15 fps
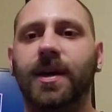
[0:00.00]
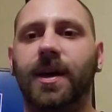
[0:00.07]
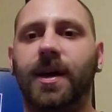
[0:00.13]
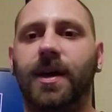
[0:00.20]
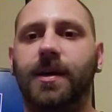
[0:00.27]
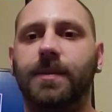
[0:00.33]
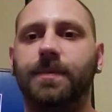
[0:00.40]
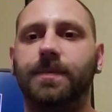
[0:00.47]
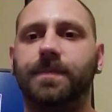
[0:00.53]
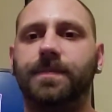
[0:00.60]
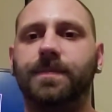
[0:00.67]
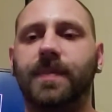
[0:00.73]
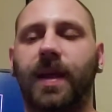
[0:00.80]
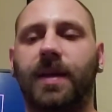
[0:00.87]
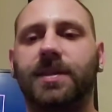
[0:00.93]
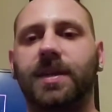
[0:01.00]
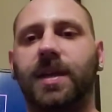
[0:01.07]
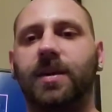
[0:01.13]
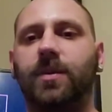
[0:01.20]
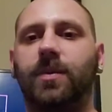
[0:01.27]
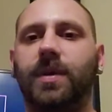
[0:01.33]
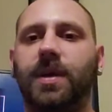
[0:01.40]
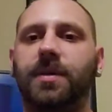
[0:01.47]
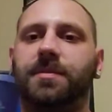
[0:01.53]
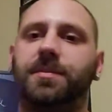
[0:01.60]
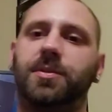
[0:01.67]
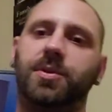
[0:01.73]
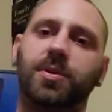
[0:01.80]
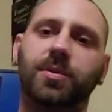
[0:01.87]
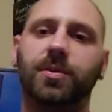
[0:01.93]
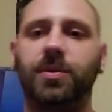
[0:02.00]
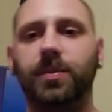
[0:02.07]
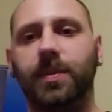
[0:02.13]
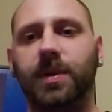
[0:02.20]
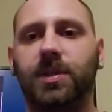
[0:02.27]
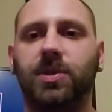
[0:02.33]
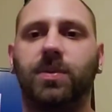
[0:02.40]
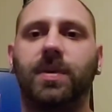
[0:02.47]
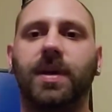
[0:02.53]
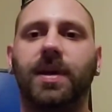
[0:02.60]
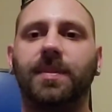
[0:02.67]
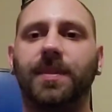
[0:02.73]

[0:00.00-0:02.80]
like I said, I don't want to give too much away,